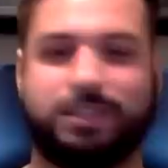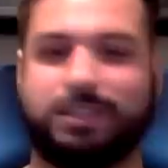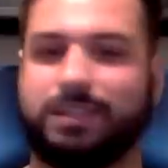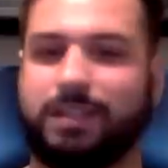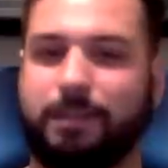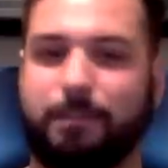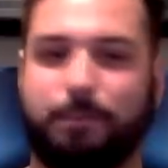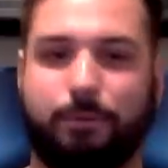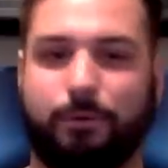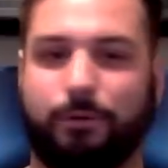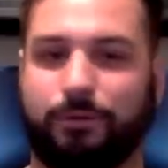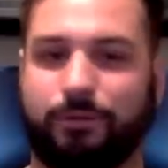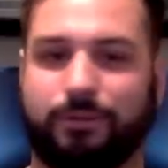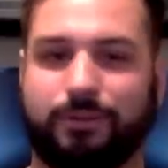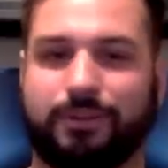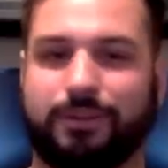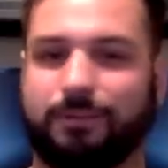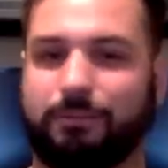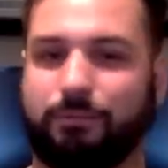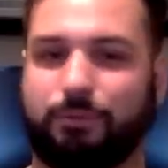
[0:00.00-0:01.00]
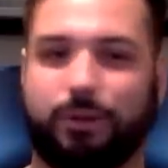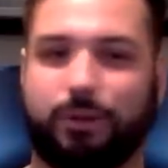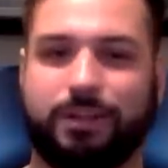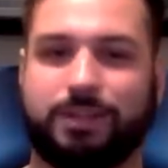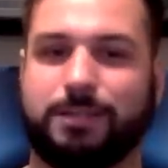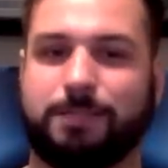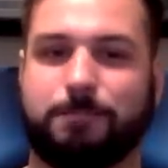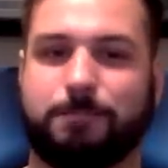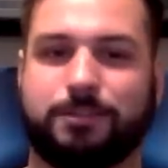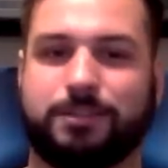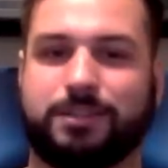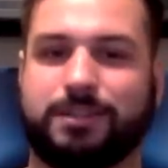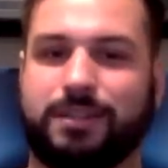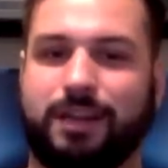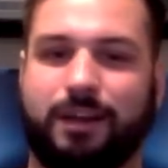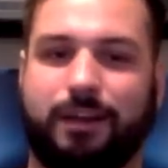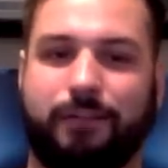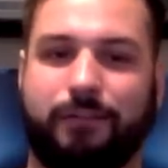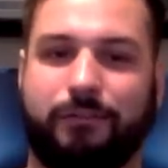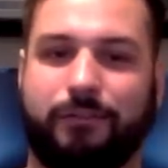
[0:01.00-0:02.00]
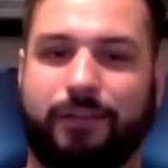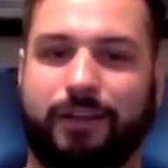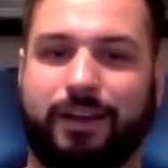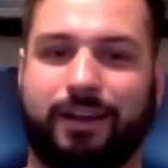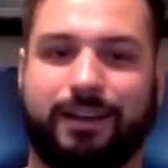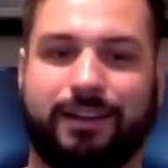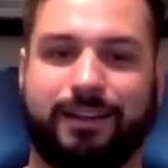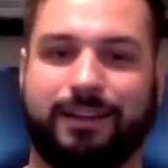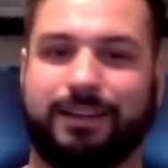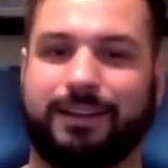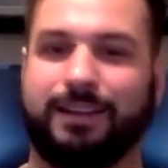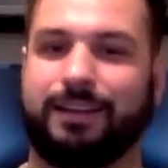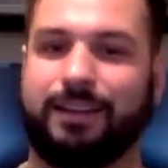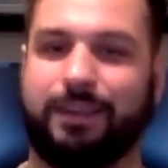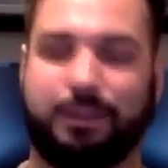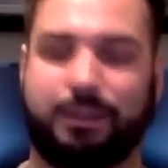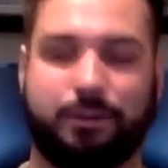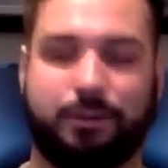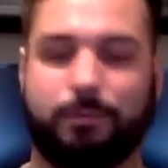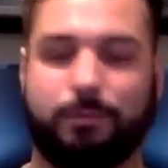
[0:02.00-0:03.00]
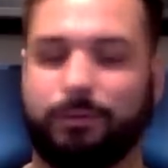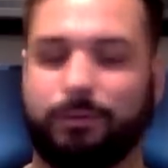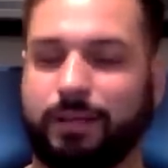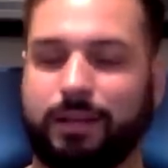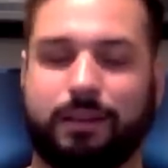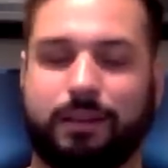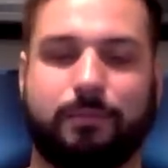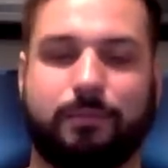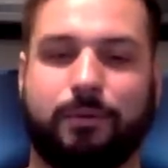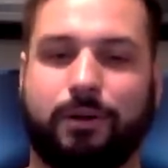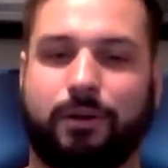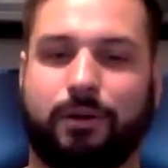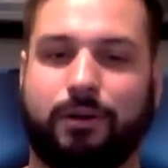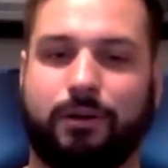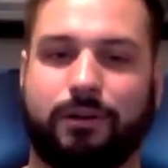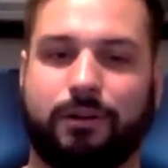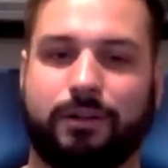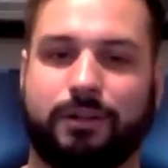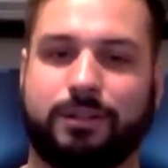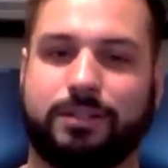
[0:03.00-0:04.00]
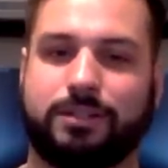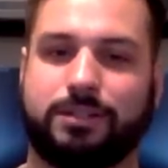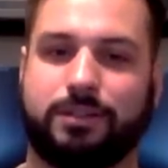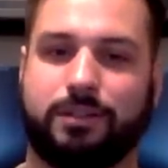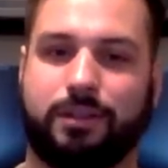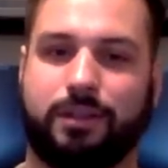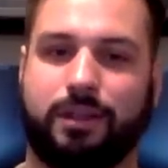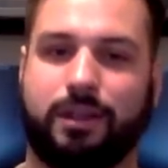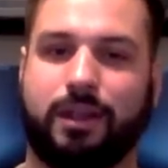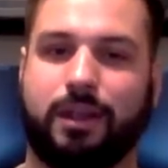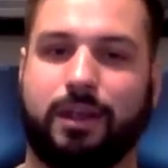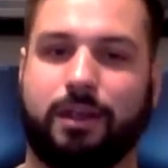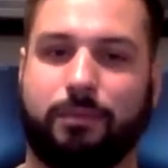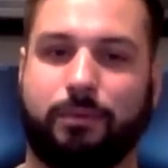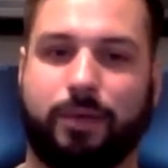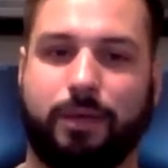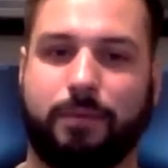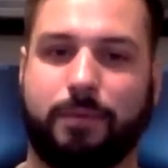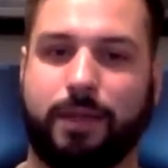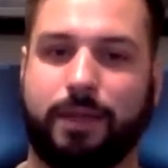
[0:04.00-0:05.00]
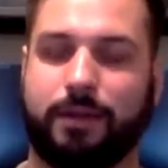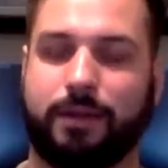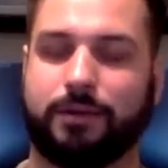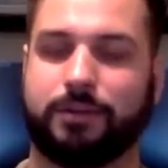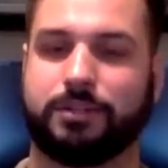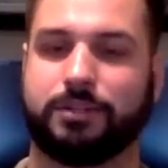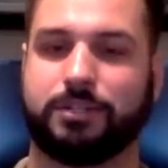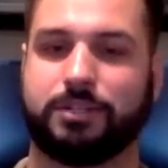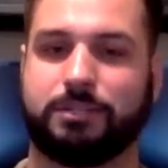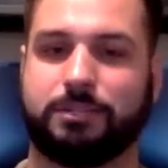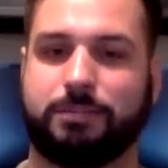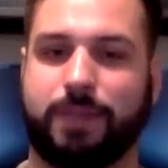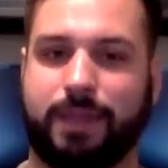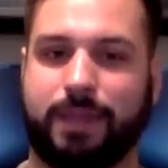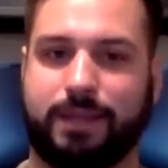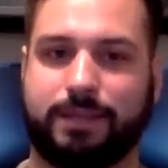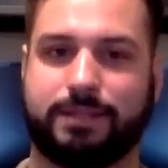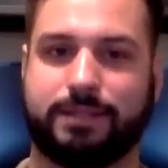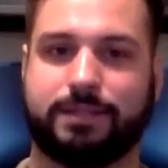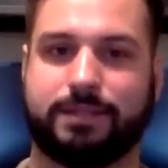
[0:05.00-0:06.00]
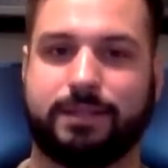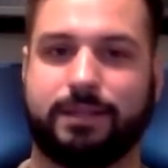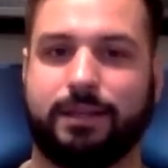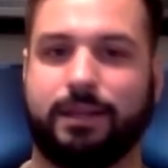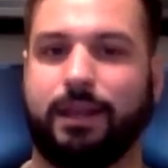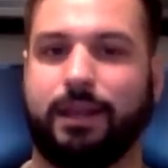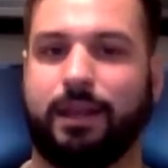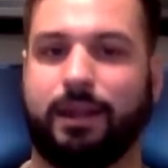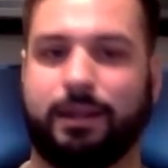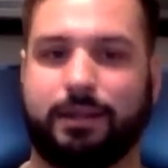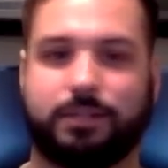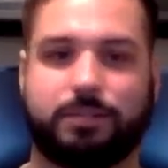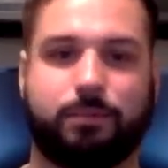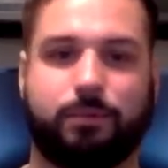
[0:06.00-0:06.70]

pretty simple, pretty simple stuff. Uh, get your get to the ball to the uh, playmakers in space and